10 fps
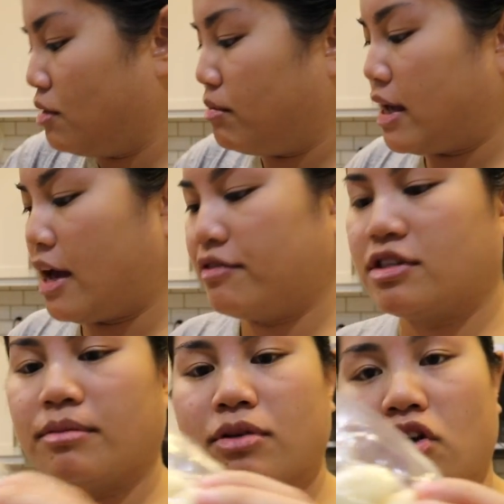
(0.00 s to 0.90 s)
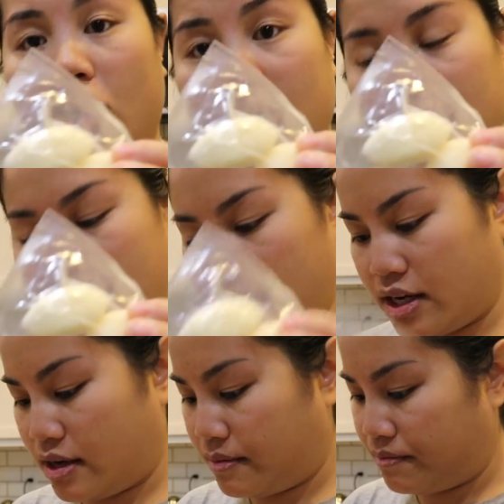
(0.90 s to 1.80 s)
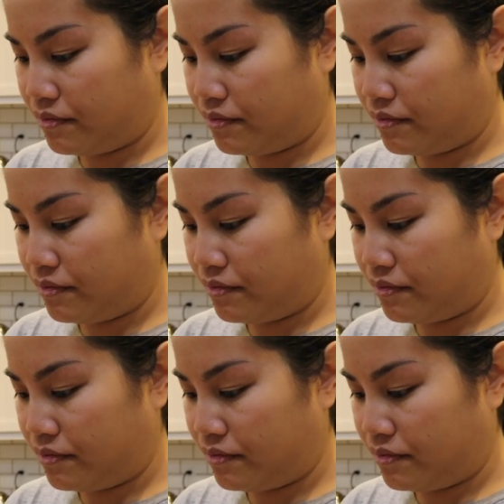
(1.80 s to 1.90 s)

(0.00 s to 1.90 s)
We have some garlic.